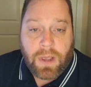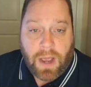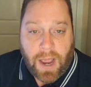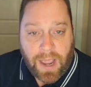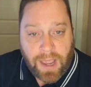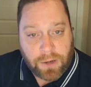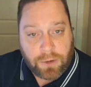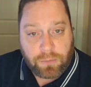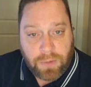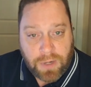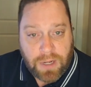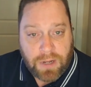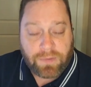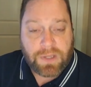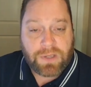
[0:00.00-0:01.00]
I handled
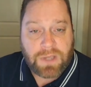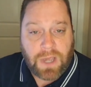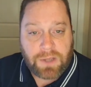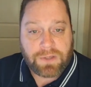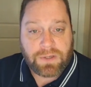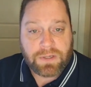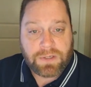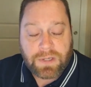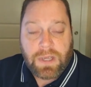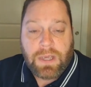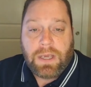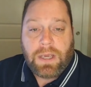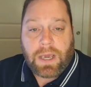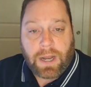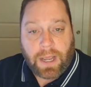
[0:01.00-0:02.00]
many of these cases.
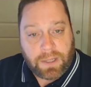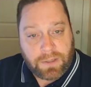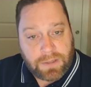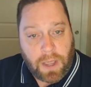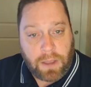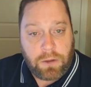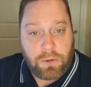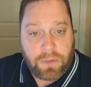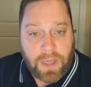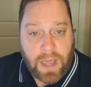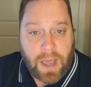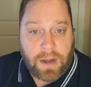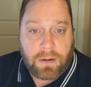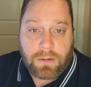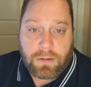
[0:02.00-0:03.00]
And I can tell you
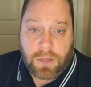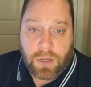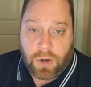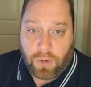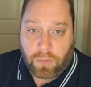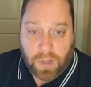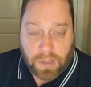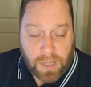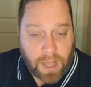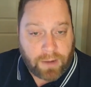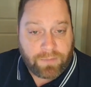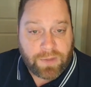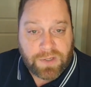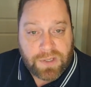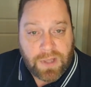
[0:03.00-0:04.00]
that, a lot
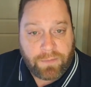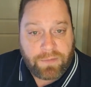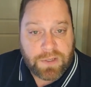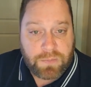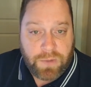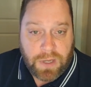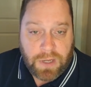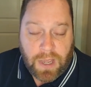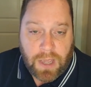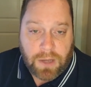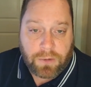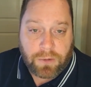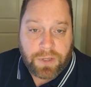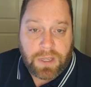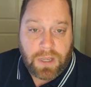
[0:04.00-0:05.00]
of this stuff is being
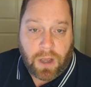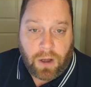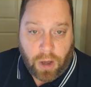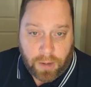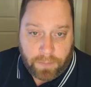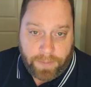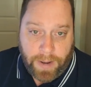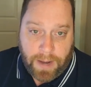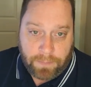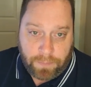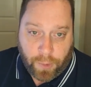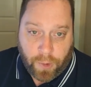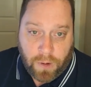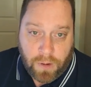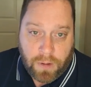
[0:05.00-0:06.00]
handled on
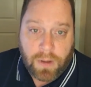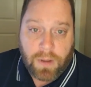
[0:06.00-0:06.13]
paper